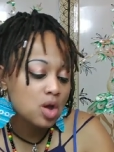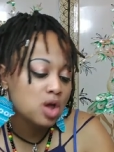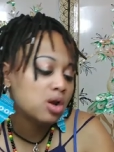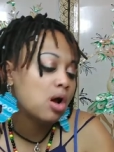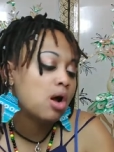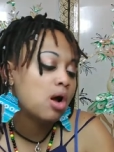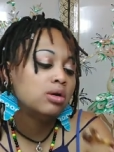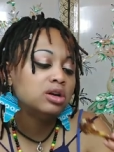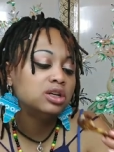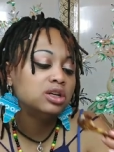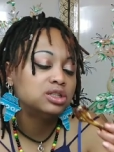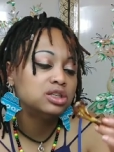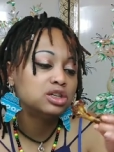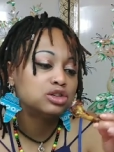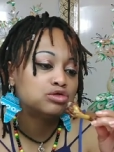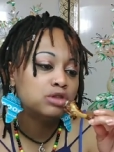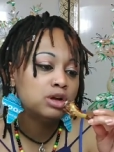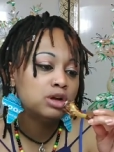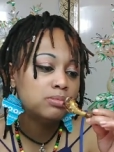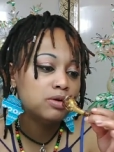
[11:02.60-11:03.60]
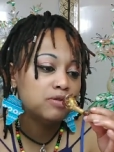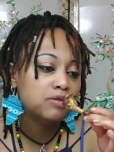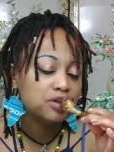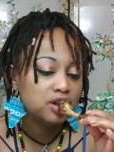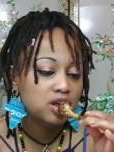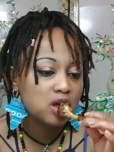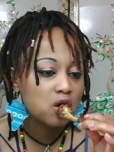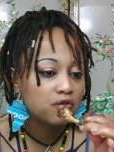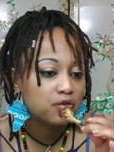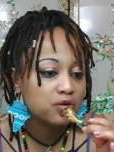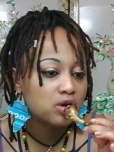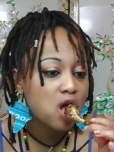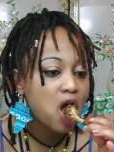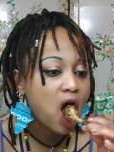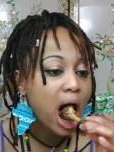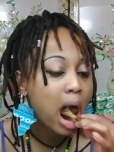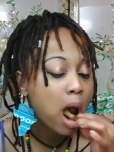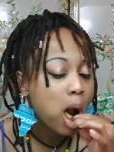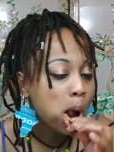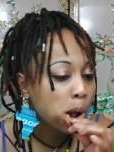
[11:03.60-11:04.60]
and a holistic treatment video for
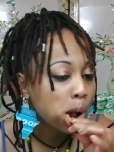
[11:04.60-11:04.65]
y'all.